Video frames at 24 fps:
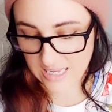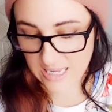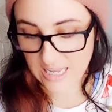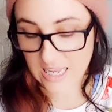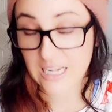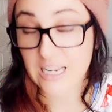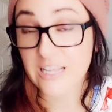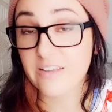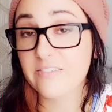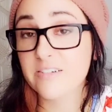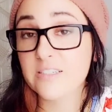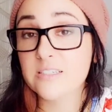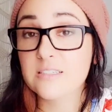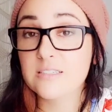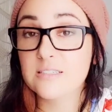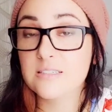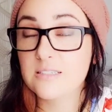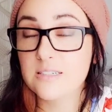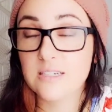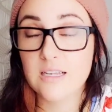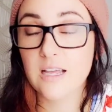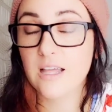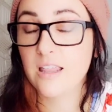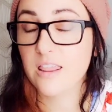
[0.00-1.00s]

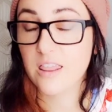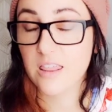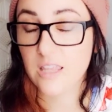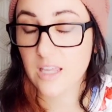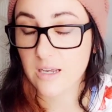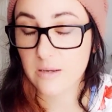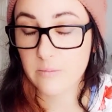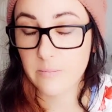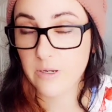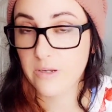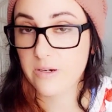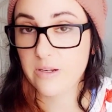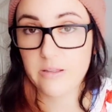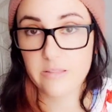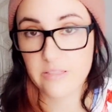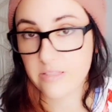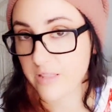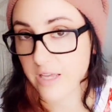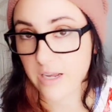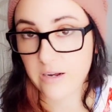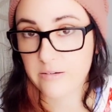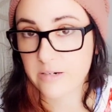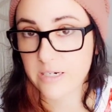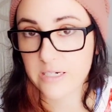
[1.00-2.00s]
even think about
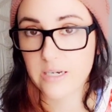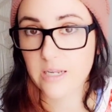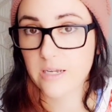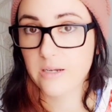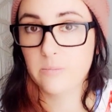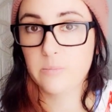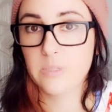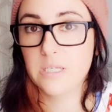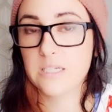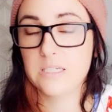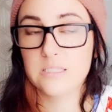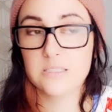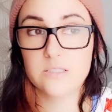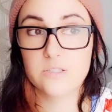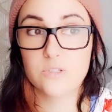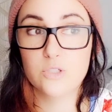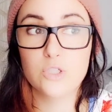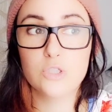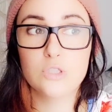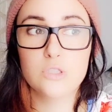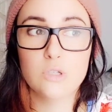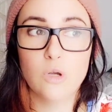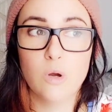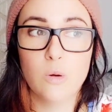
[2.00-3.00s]
that right now, because
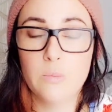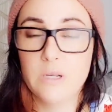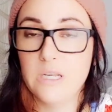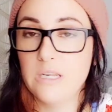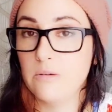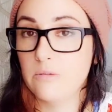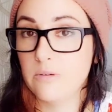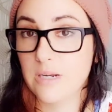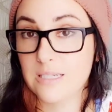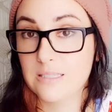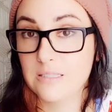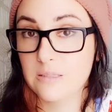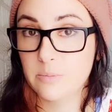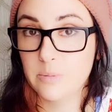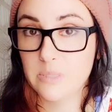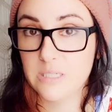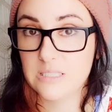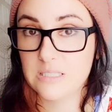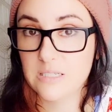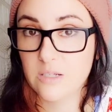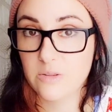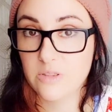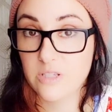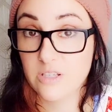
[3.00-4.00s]
there's so many
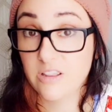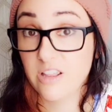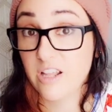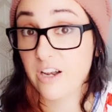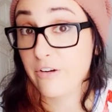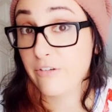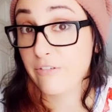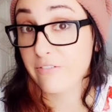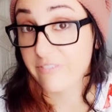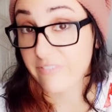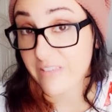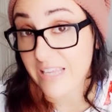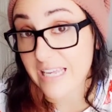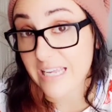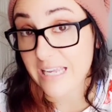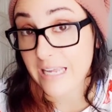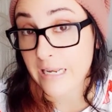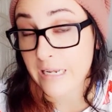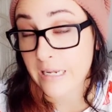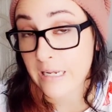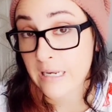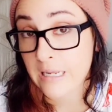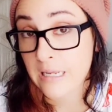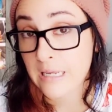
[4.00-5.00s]
recipes out there that are
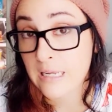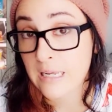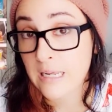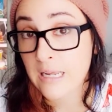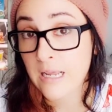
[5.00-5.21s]
vegan,